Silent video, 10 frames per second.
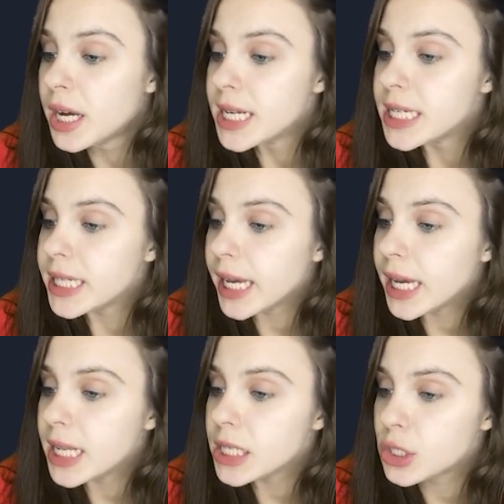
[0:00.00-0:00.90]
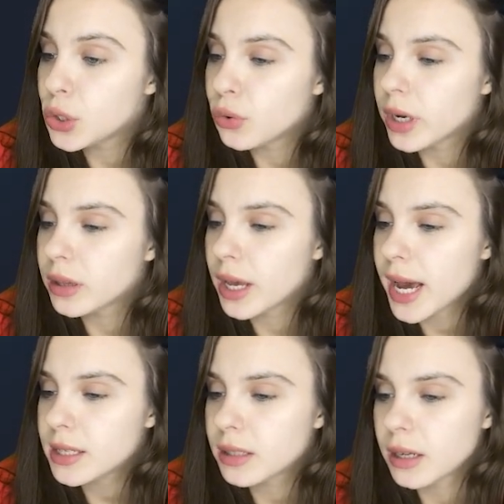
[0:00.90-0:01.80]
Since during
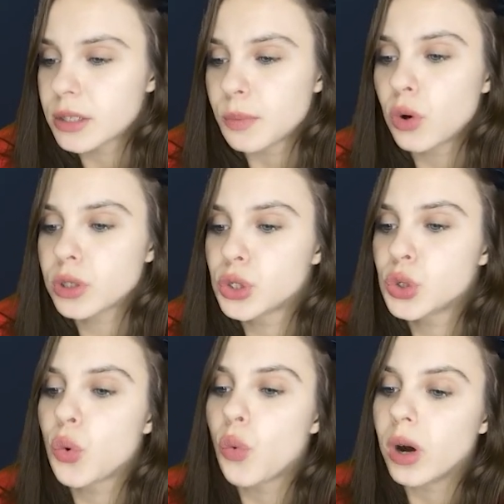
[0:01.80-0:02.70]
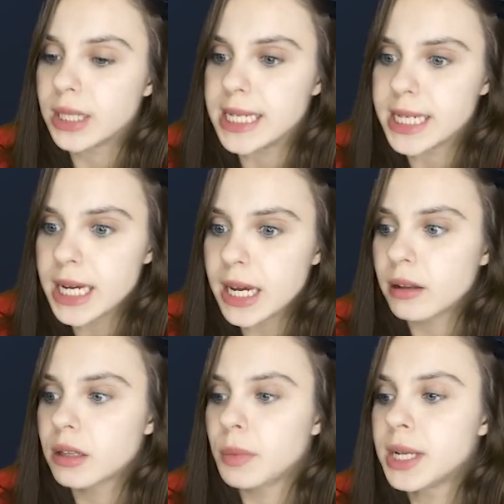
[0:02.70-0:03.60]
tests it's important to quantity,
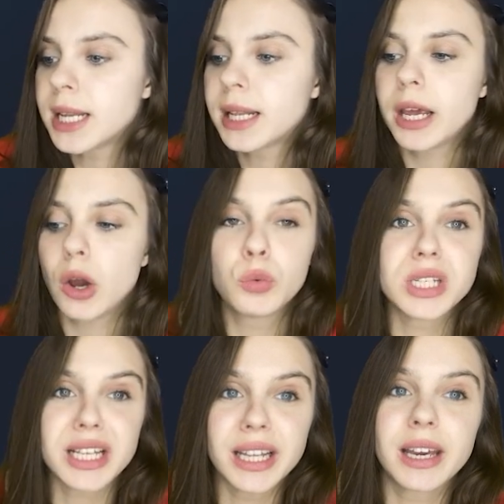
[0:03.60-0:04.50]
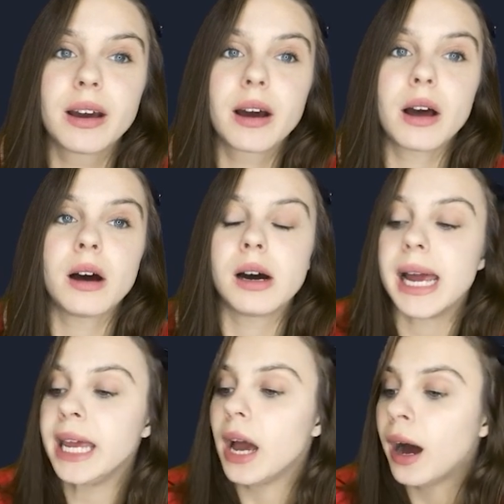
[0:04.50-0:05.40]
and immediately always click
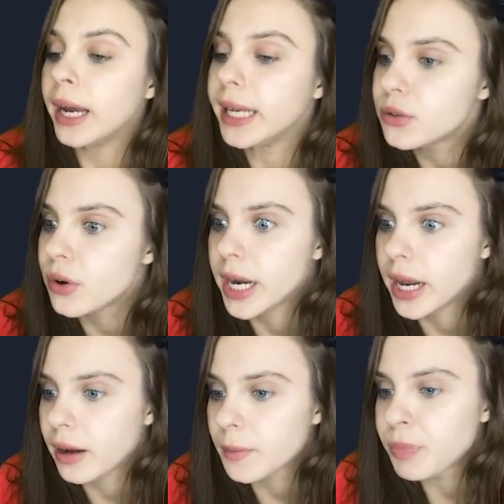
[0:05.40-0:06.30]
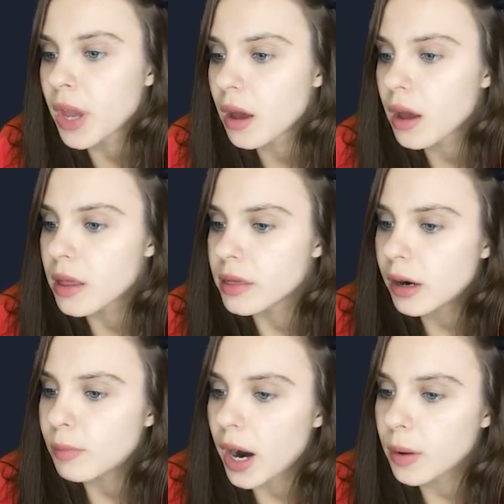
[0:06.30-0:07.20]
AI trading.
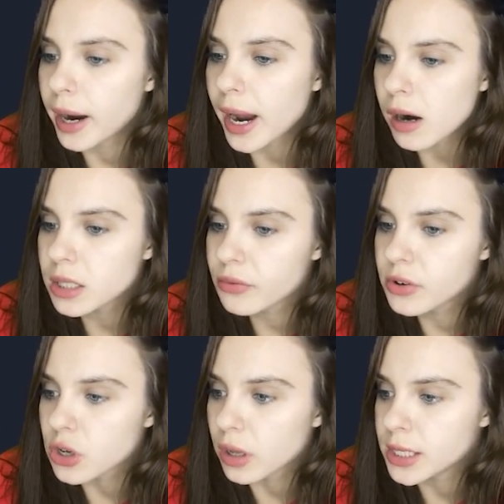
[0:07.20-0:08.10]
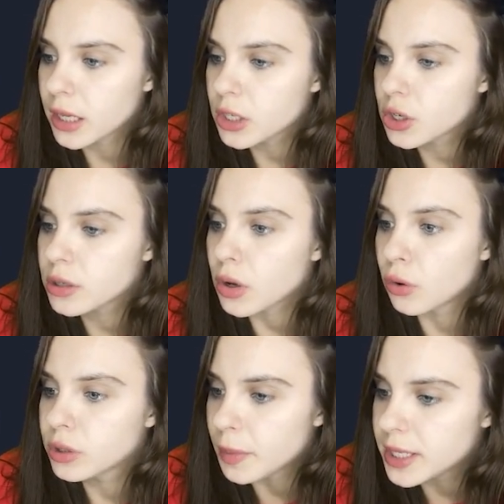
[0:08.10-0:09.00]
Thereby by artificial intelligence
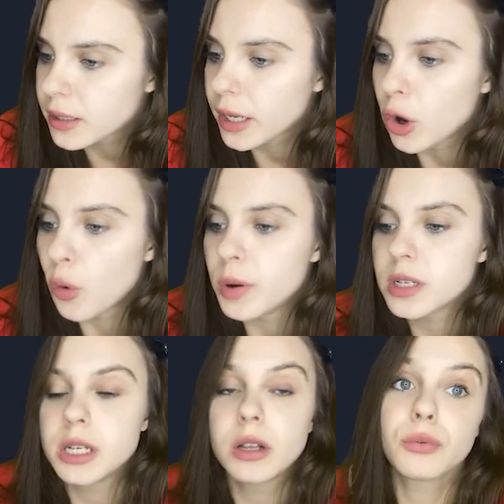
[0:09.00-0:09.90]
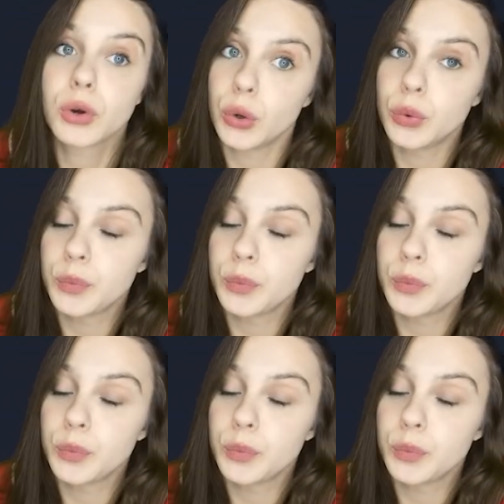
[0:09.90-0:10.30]
automatically opens a deal for you.